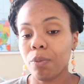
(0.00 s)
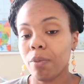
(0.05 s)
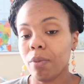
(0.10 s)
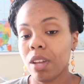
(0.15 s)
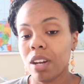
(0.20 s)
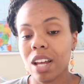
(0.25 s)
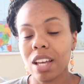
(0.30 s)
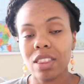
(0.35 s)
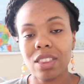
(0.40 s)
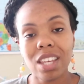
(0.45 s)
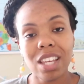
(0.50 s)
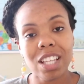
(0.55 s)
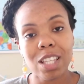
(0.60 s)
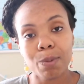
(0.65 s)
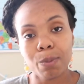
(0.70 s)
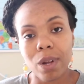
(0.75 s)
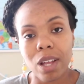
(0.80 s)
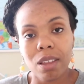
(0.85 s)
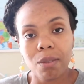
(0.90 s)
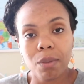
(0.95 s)
and I think
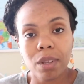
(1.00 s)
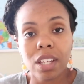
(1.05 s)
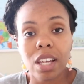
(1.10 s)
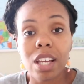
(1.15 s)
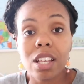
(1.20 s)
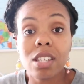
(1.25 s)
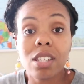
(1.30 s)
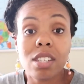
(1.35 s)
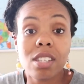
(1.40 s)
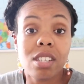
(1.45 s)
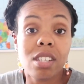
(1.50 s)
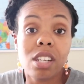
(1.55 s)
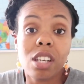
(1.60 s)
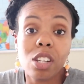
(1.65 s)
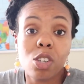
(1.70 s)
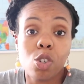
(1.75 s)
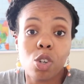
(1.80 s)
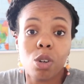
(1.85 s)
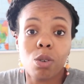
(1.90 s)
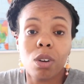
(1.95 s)
it's probably because
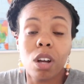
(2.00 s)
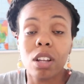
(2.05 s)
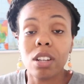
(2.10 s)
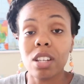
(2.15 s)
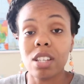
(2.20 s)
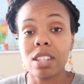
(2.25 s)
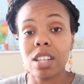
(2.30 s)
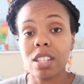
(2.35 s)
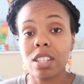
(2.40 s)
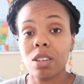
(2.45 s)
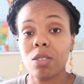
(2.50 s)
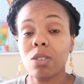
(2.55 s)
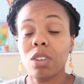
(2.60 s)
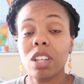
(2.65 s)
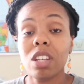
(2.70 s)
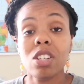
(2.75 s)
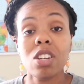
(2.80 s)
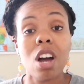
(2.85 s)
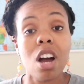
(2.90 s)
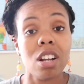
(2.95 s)
teacher wellness isn't
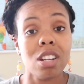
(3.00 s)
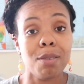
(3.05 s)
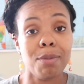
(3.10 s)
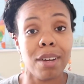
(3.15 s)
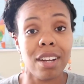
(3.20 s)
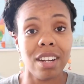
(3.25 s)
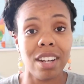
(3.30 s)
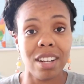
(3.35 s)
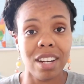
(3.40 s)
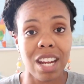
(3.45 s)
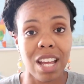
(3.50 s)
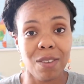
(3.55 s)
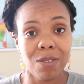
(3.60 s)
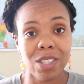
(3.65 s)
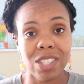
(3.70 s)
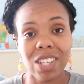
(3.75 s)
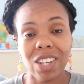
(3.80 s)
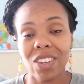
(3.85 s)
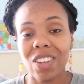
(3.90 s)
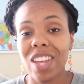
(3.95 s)
really talked about enough,
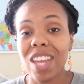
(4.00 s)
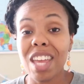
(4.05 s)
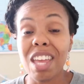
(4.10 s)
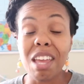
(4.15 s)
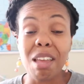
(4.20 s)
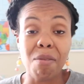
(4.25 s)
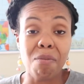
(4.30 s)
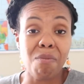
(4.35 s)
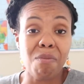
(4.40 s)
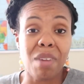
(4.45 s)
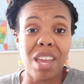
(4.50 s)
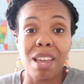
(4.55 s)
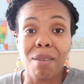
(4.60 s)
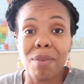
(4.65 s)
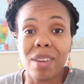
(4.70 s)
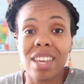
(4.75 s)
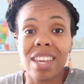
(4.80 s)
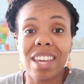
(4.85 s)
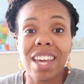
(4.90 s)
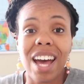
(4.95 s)
so
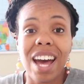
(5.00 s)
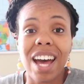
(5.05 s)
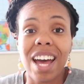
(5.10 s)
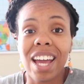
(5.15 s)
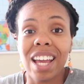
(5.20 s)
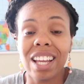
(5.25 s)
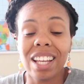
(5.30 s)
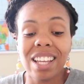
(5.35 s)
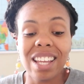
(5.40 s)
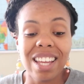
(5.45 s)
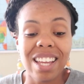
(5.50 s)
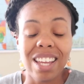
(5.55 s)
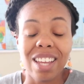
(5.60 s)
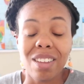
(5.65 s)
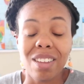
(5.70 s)
maybe I